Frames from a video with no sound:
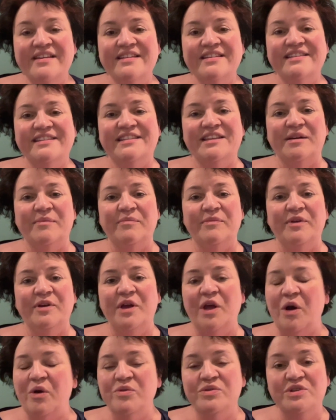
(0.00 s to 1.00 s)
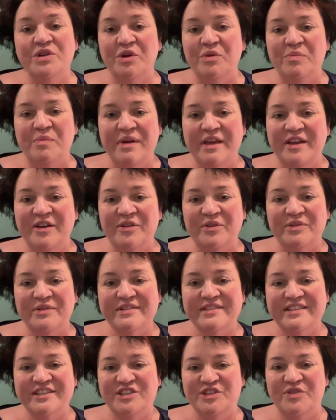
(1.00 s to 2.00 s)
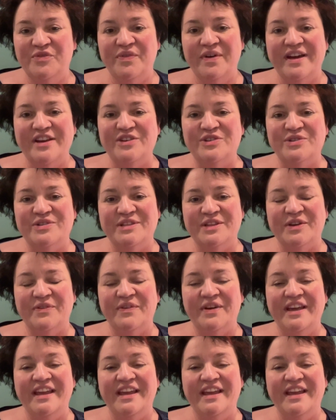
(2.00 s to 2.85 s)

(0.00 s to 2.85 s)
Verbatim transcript: some go to meals that you find yourself